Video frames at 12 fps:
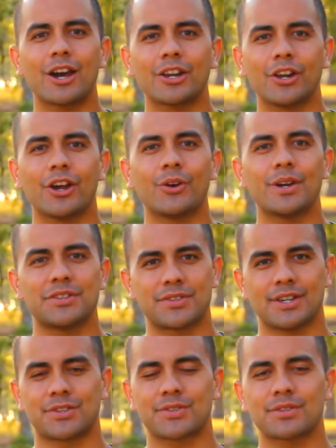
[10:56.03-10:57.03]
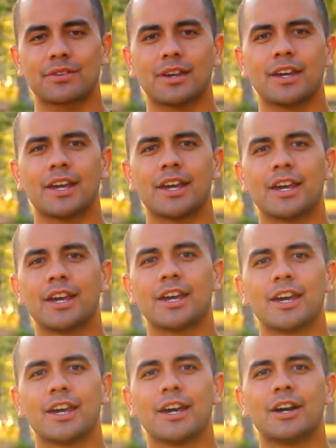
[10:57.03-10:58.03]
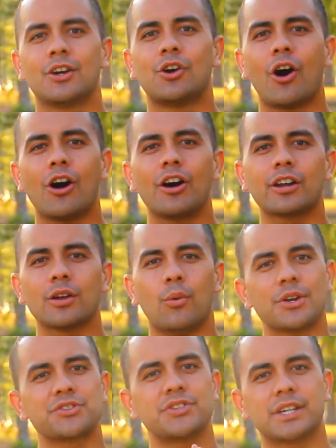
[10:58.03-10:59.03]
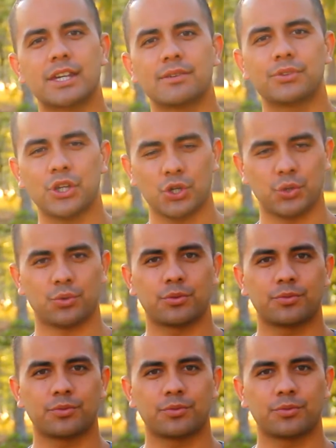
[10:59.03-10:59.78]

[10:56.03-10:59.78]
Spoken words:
know is this. God wants to give you,